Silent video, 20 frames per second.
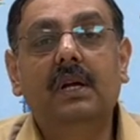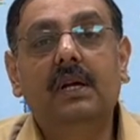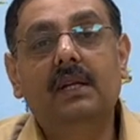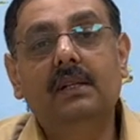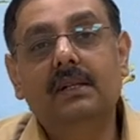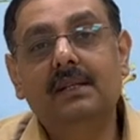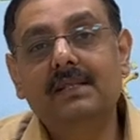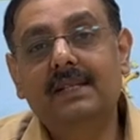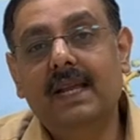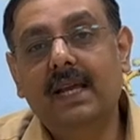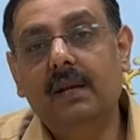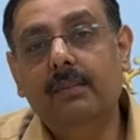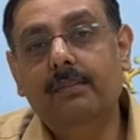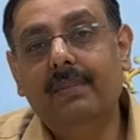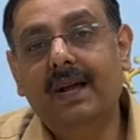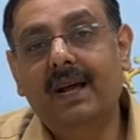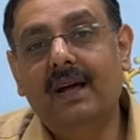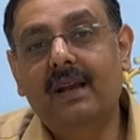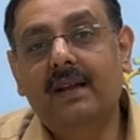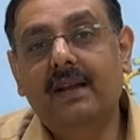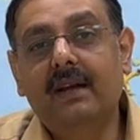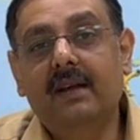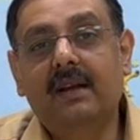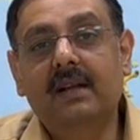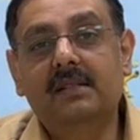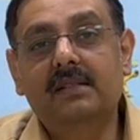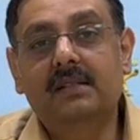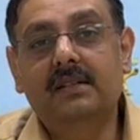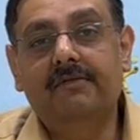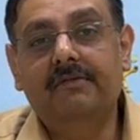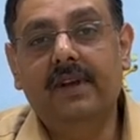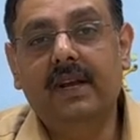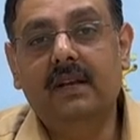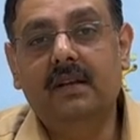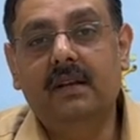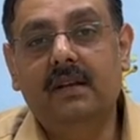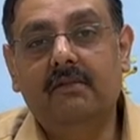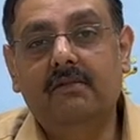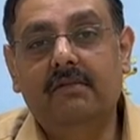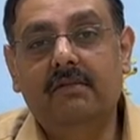The skin barrier is
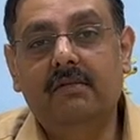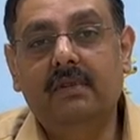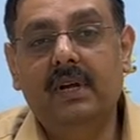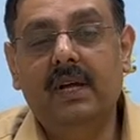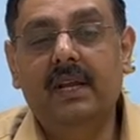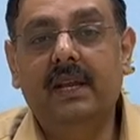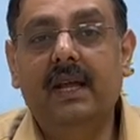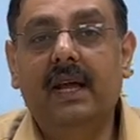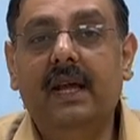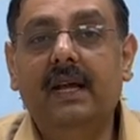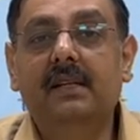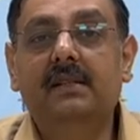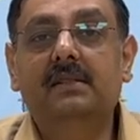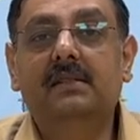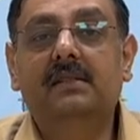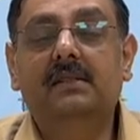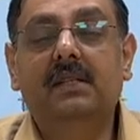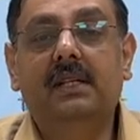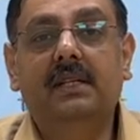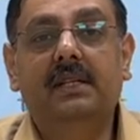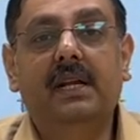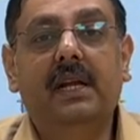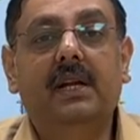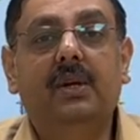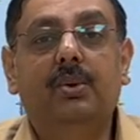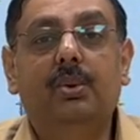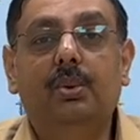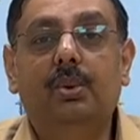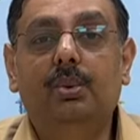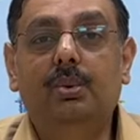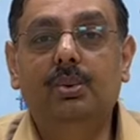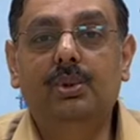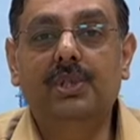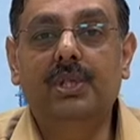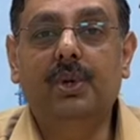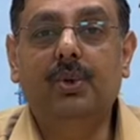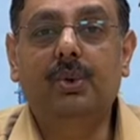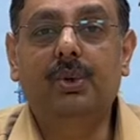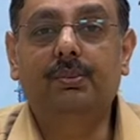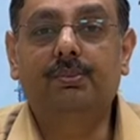defective and hence they tend to lose
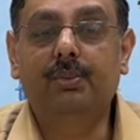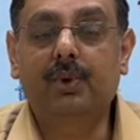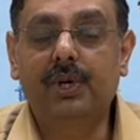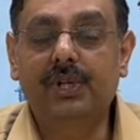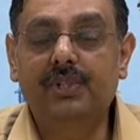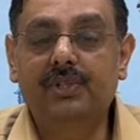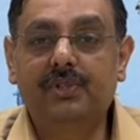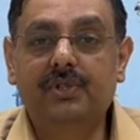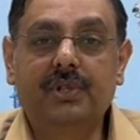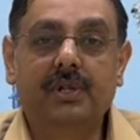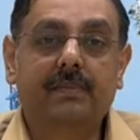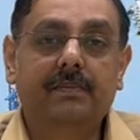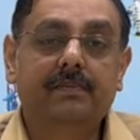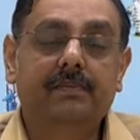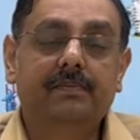out moisture.